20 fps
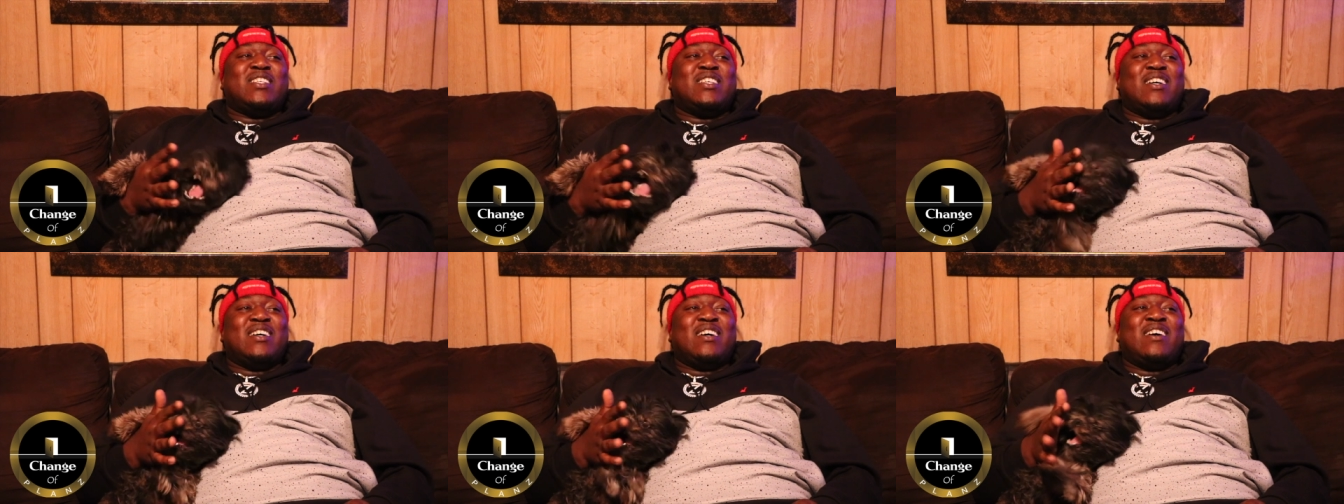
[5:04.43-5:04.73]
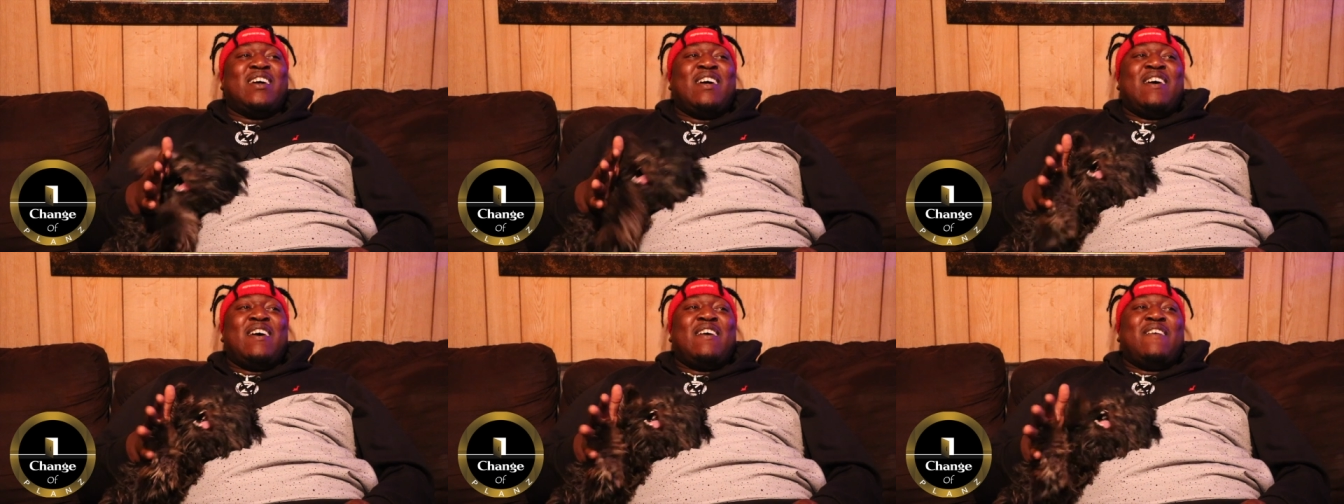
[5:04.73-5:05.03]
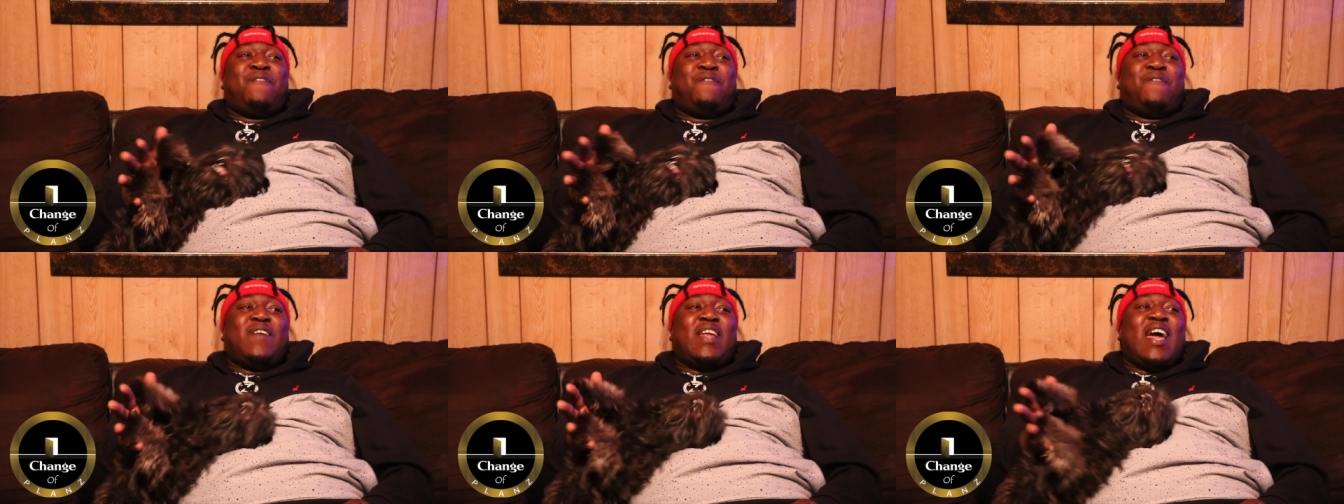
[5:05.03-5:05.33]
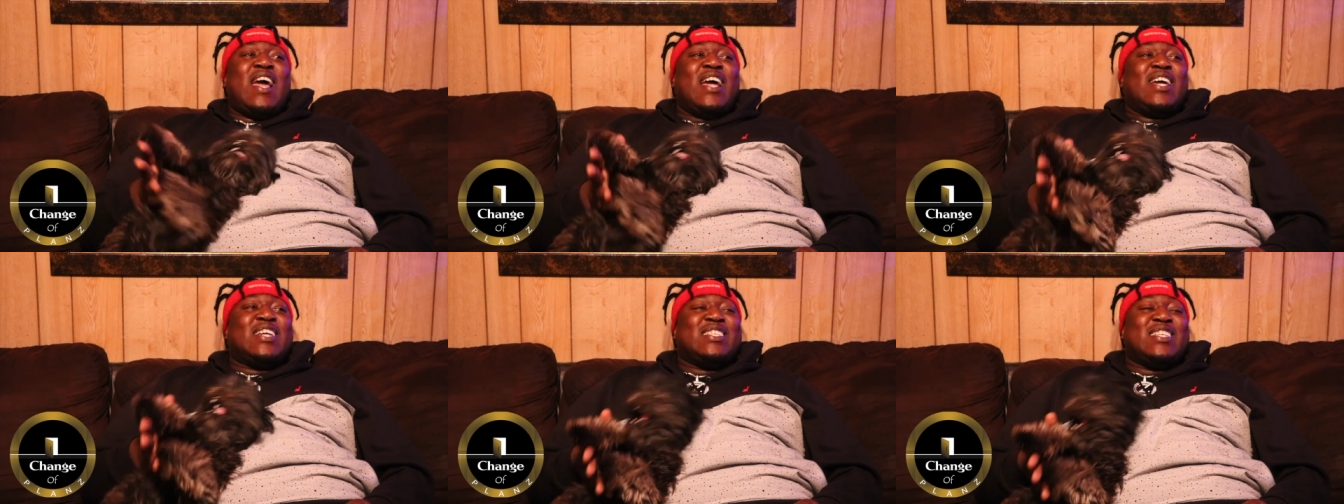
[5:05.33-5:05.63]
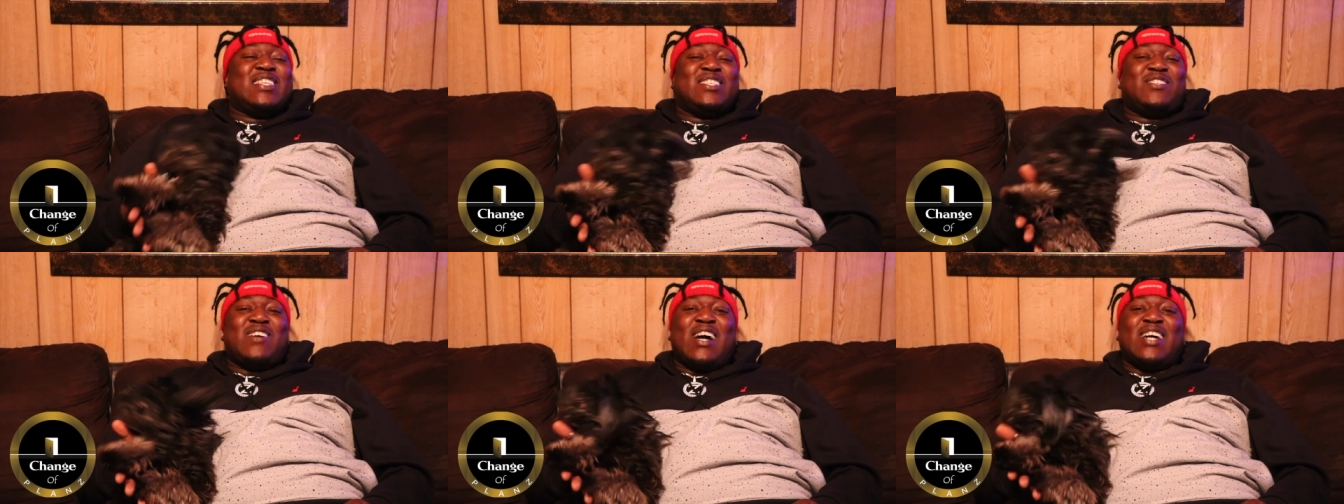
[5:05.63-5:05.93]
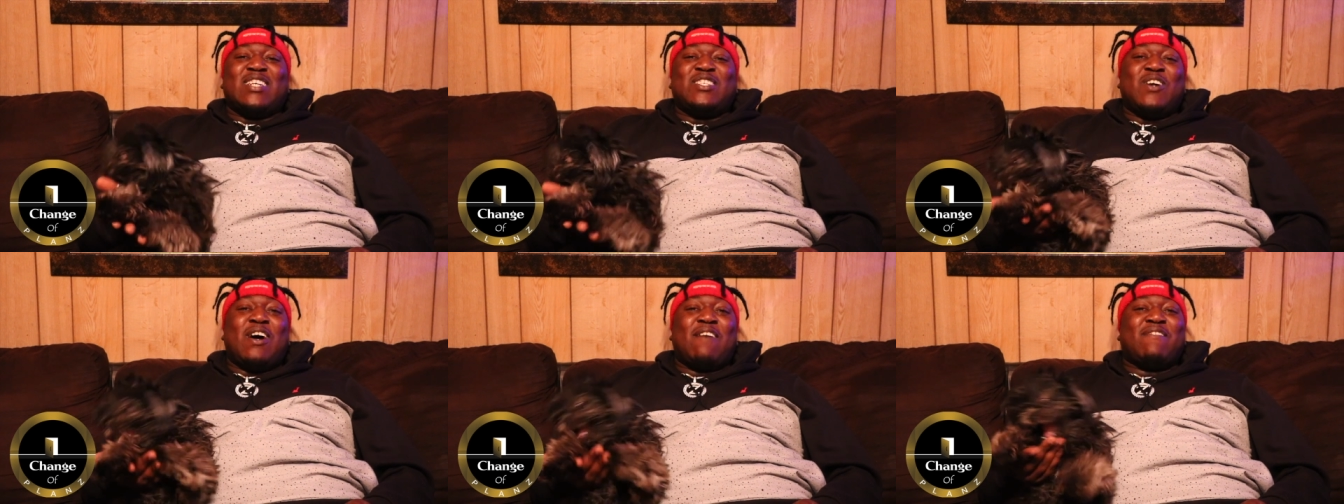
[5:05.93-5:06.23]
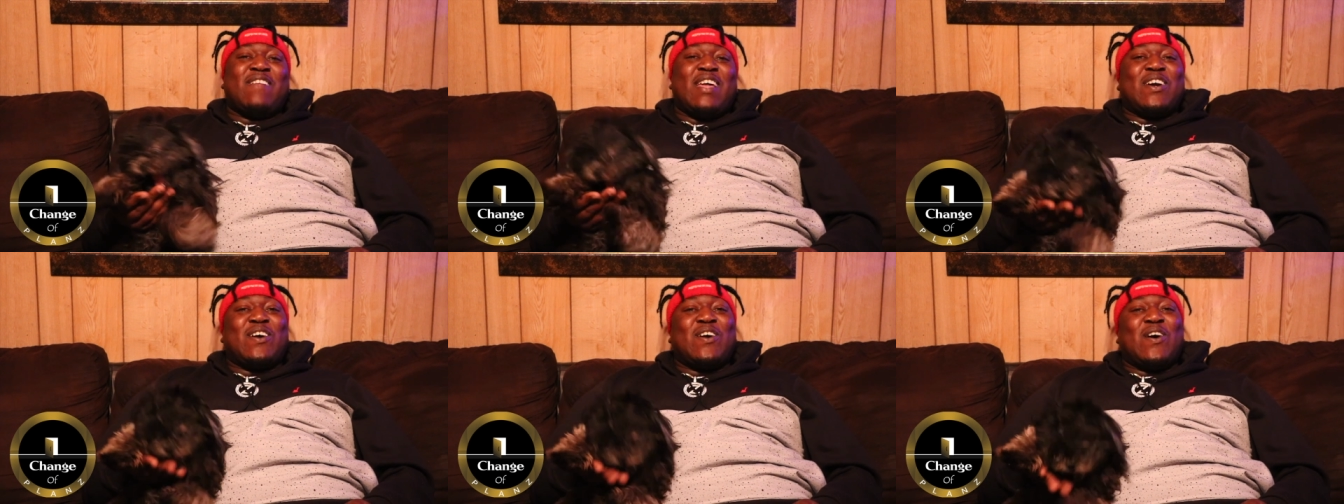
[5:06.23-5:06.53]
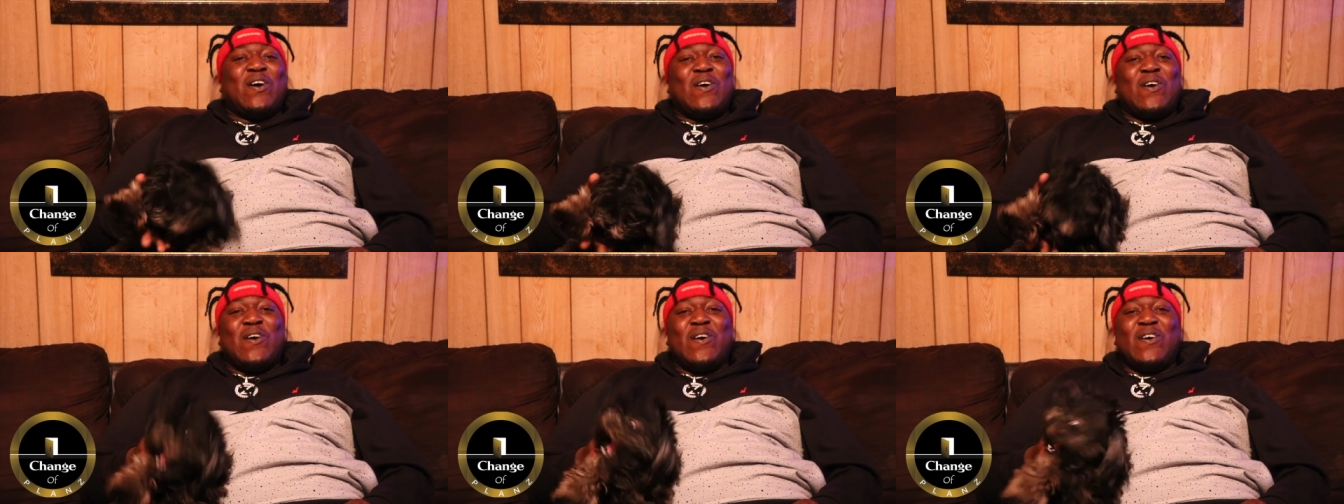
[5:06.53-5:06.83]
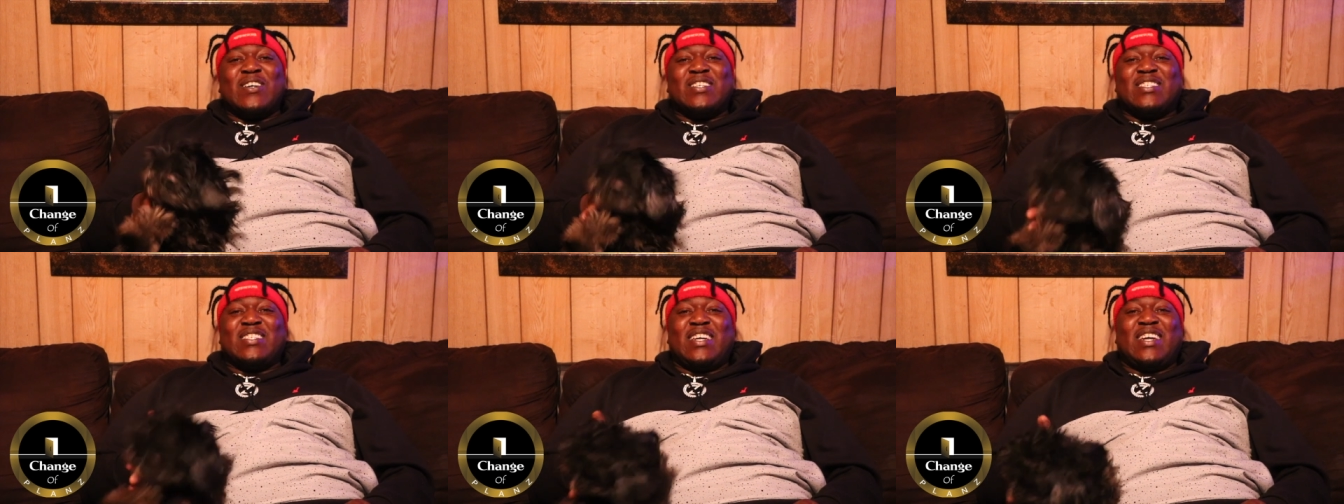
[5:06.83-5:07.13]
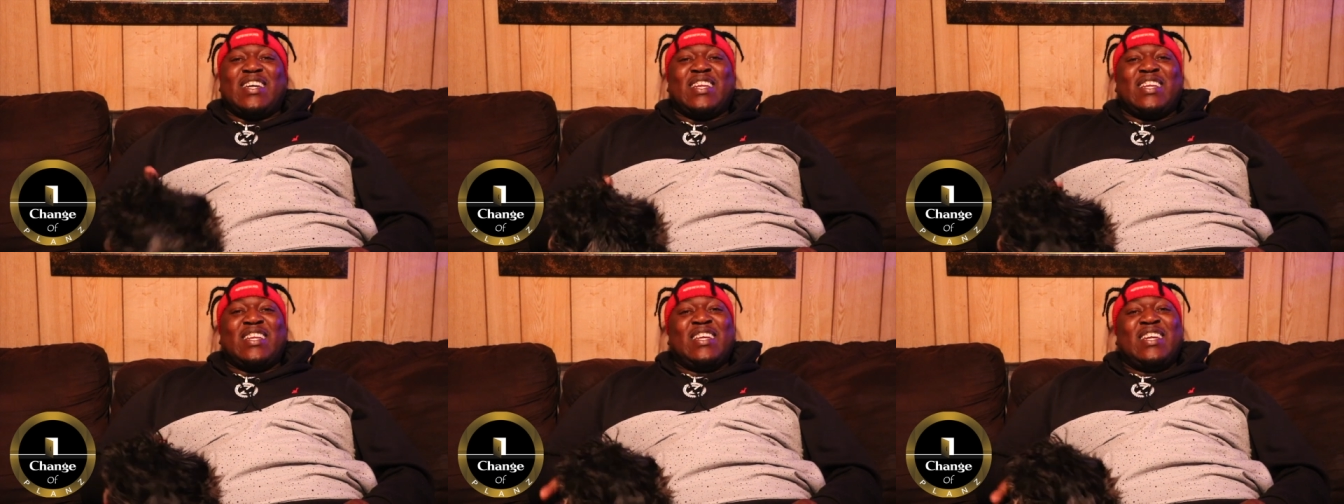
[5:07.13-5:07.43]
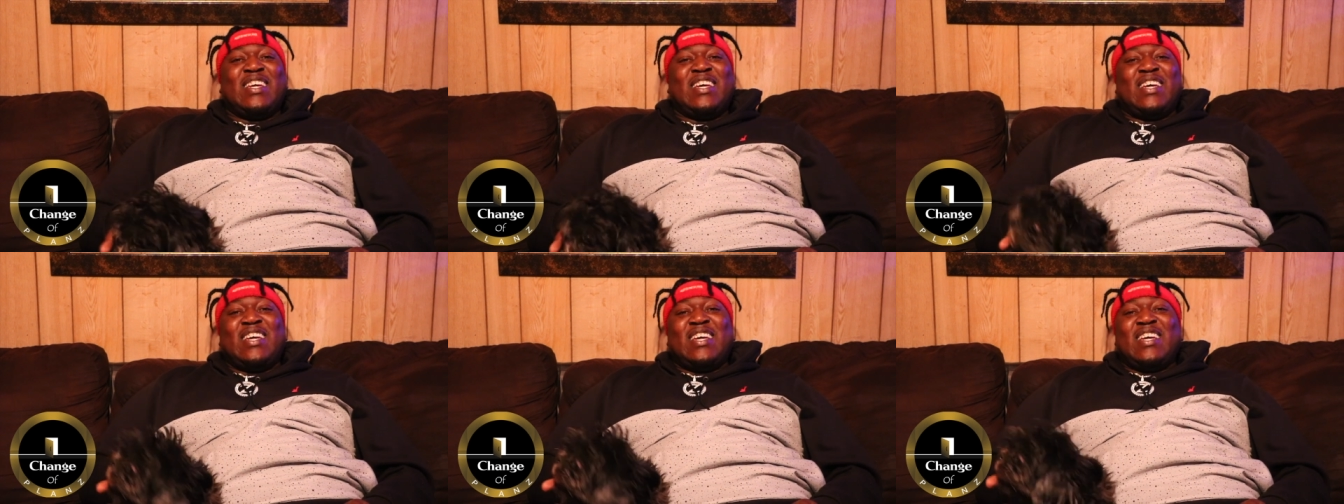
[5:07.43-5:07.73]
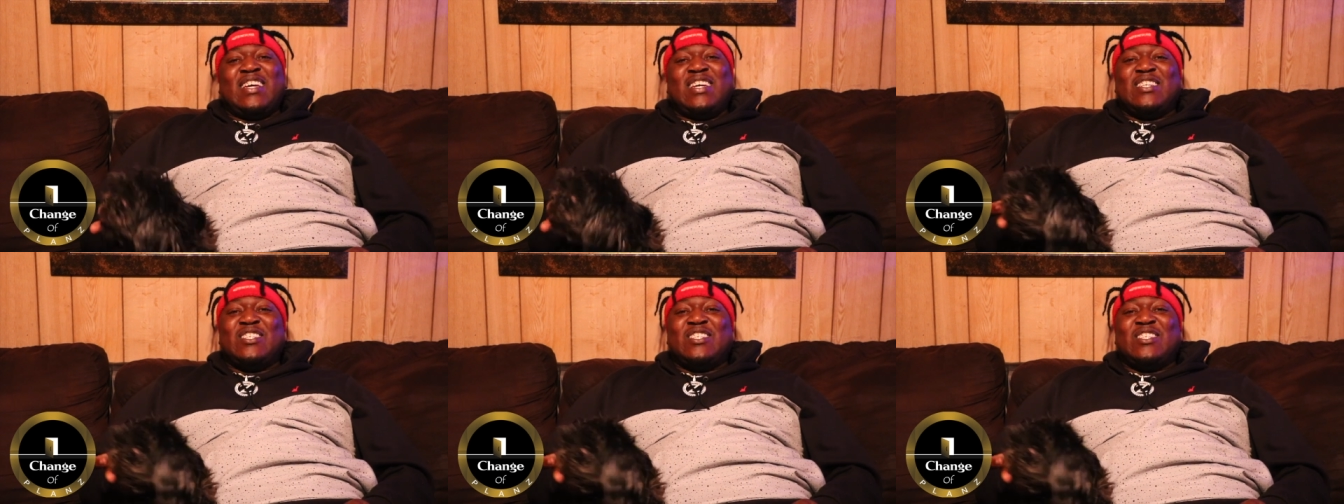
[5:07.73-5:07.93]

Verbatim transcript: here flashing, trying to show off their cars and yeah.